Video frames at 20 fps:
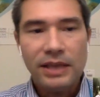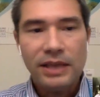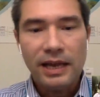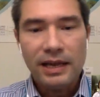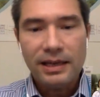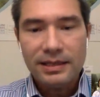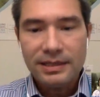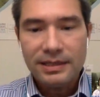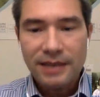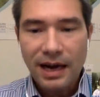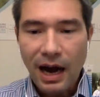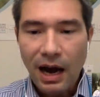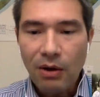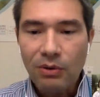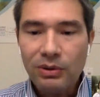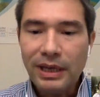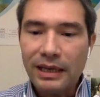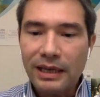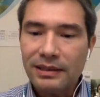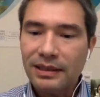test
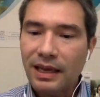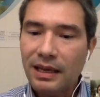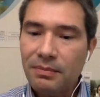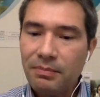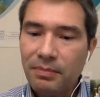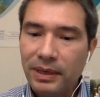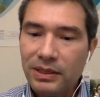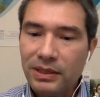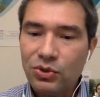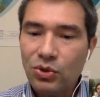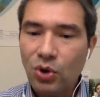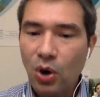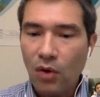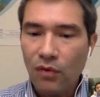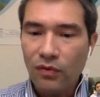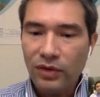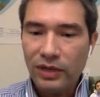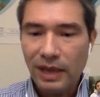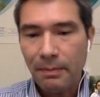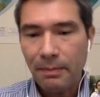how that can be
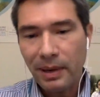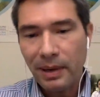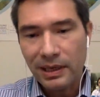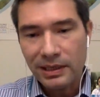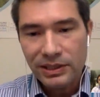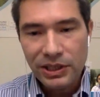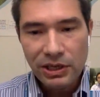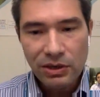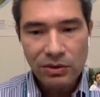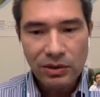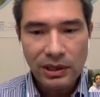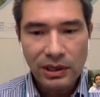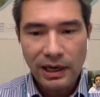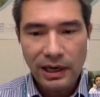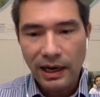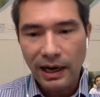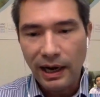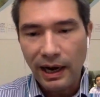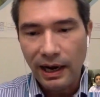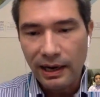solved in a
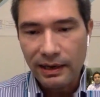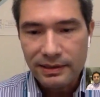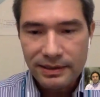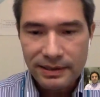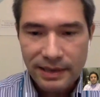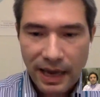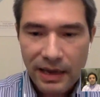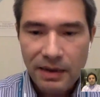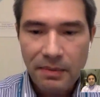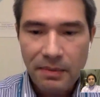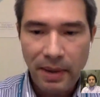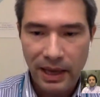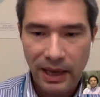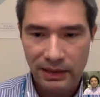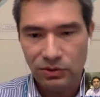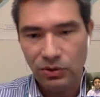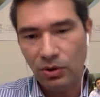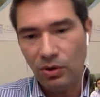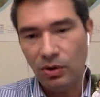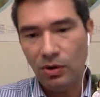particular
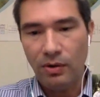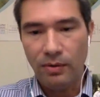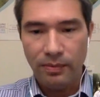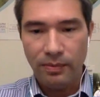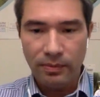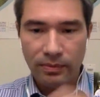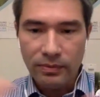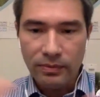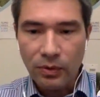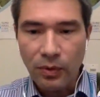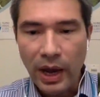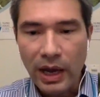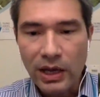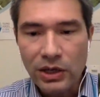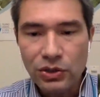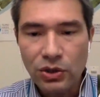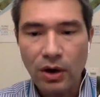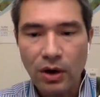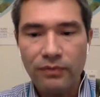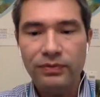segment or
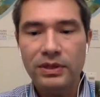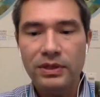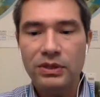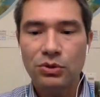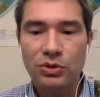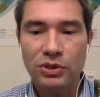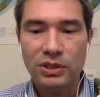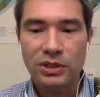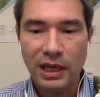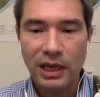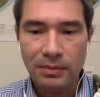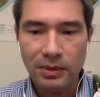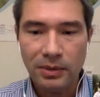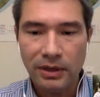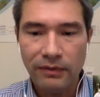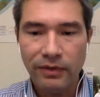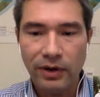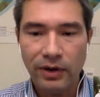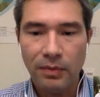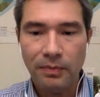range of the sustainable
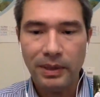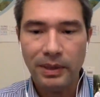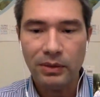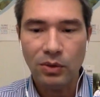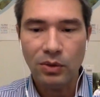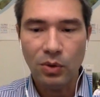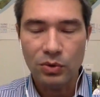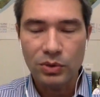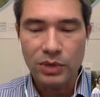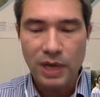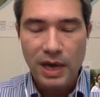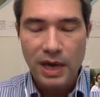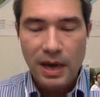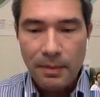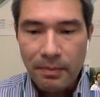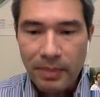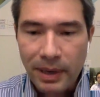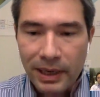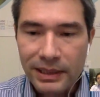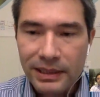development goals.
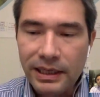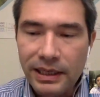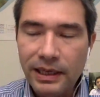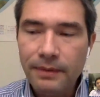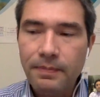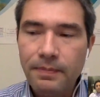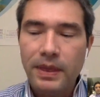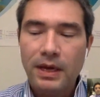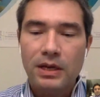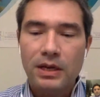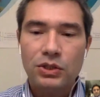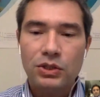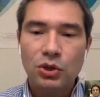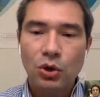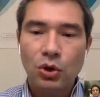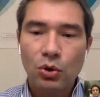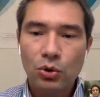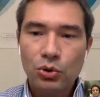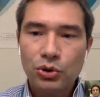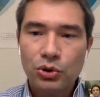But the
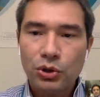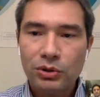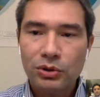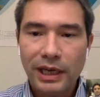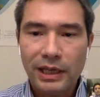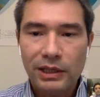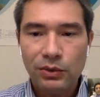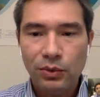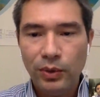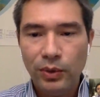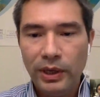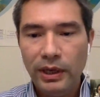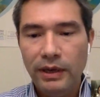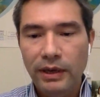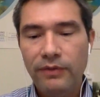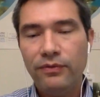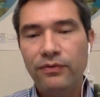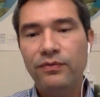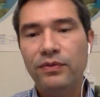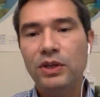solution that
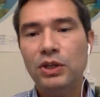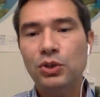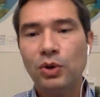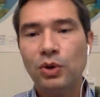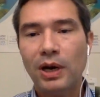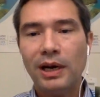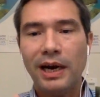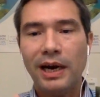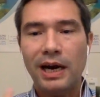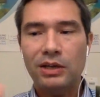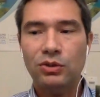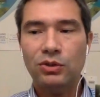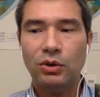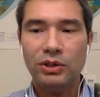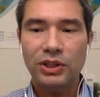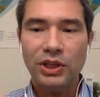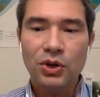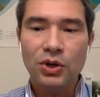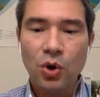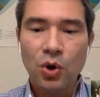we visualize, or
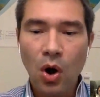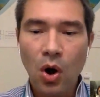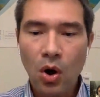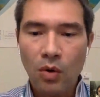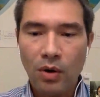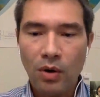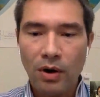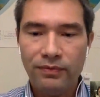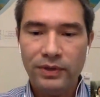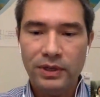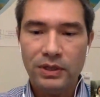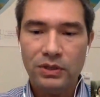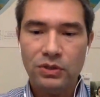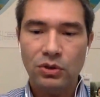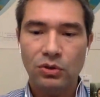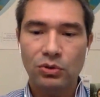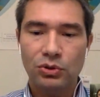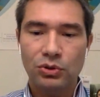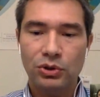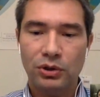the goal of the
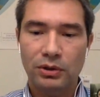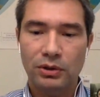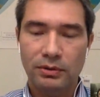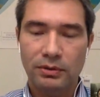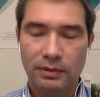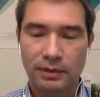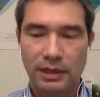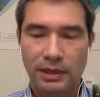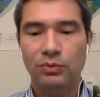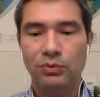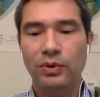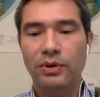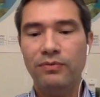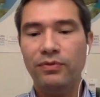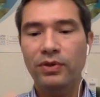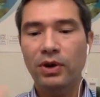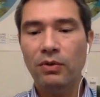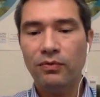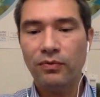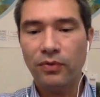solution that we
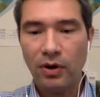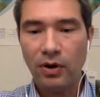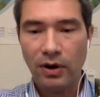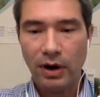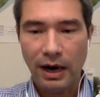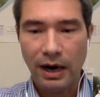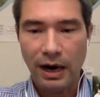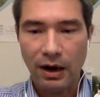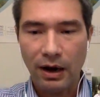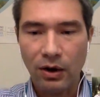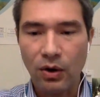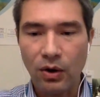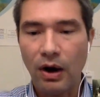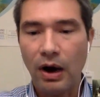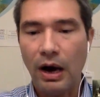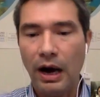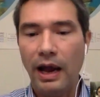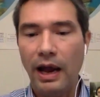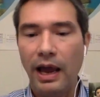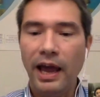view for,
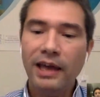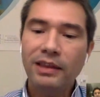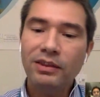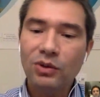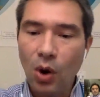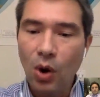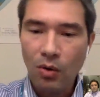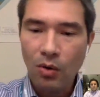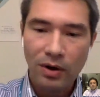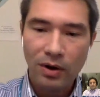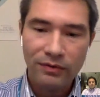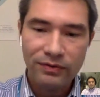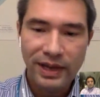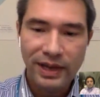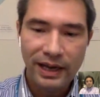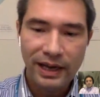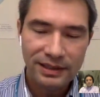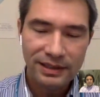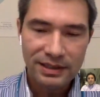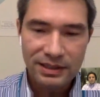end goal of
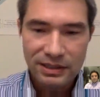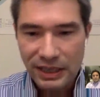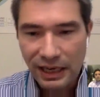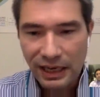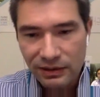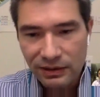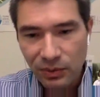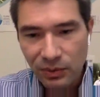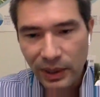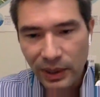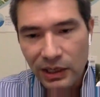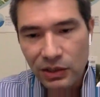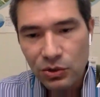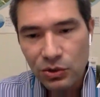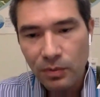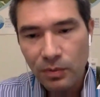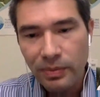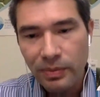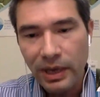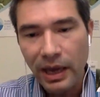that is that really
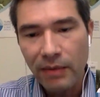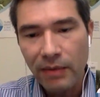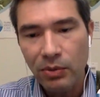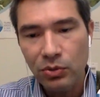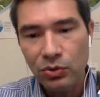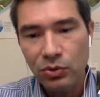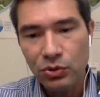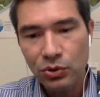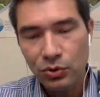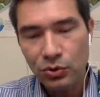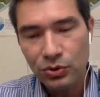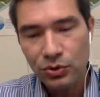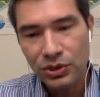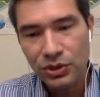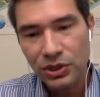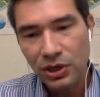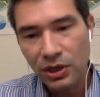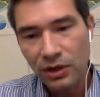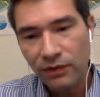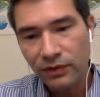to be able to
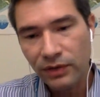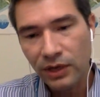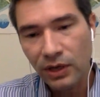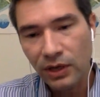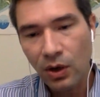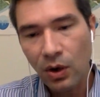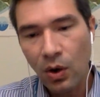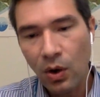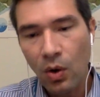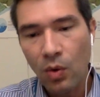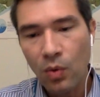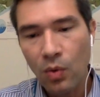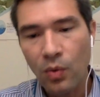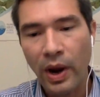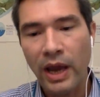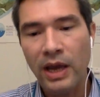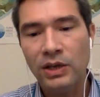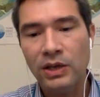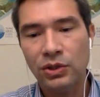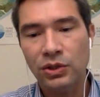serve the whole
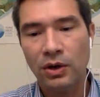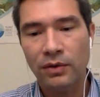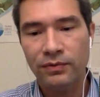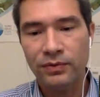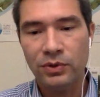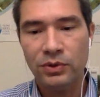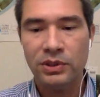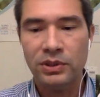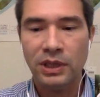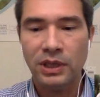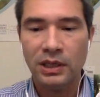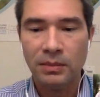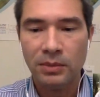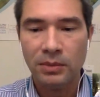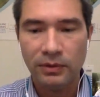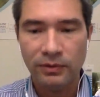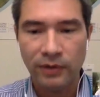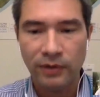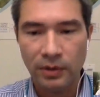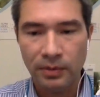range of sustainable
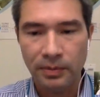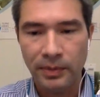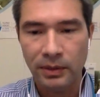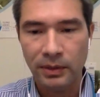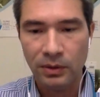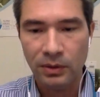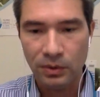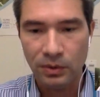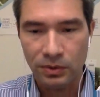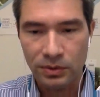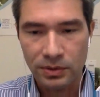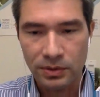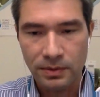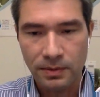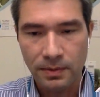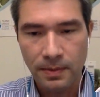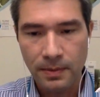development goals.